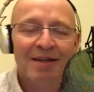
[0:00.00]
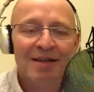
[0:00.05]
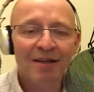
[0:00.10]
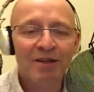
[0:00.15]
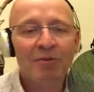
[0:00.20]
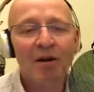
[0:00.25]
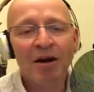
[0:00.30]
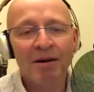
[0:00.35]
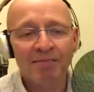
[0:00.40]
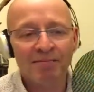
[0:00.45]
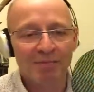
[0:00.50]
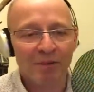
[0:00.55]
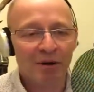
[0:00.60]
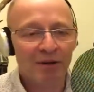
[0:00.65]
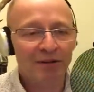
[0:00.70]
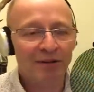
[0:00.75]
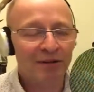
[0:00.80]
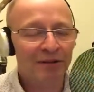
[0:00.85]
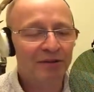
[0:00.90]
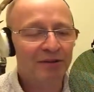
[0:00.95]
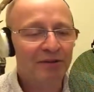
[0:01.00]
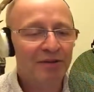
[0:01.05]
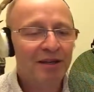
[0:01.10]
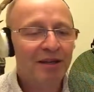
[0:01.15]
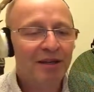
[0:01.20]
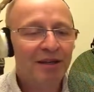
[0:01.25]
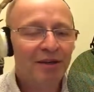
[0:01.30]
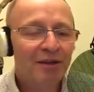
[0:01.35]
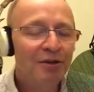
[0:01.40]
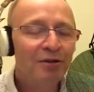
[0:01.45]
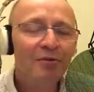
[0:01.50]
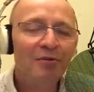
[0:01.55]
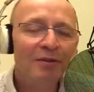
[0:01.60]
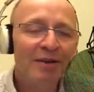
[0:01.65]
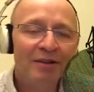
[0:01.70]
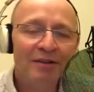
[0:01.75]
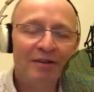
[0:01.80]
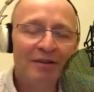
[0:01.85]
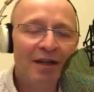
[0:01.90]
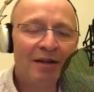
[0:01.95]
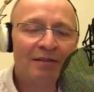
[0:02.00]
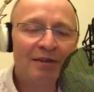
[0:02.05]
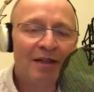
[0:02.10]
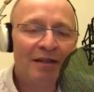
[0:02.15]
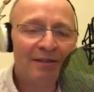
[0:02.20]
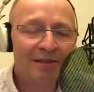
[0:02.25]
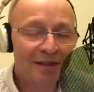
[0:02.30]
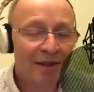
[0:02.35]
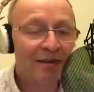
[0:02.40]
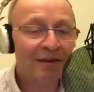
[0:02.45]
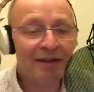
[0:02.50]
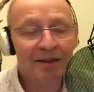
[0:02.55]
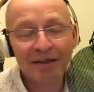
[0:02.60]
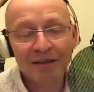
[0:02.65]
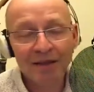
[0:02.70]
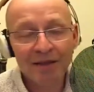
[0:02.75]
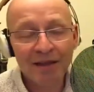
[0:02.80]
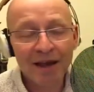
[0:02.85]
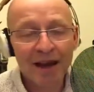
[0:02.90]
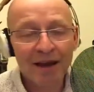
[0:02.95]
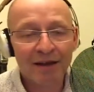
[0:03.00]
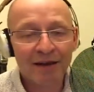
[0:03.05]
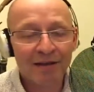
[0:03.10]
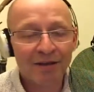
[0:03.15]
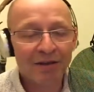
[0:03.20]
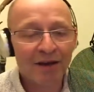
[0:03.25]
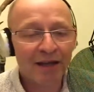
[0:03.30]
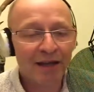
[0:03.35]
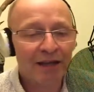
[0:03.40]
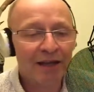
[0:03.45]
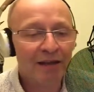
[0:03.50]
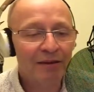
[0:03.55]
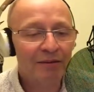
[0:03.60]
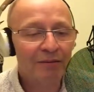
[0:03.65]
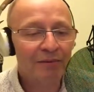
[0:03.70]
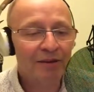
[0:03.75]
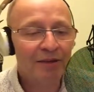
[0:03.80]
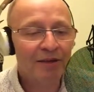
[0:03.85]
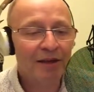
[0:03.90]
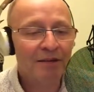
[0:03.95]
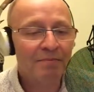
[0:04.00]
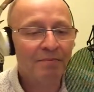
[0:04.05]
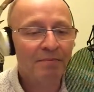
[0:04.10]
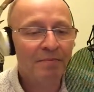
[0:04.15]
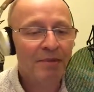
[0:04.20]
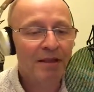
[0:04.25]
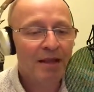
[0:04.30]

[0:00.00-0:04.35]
who aren't models who don't necessarily agree with them.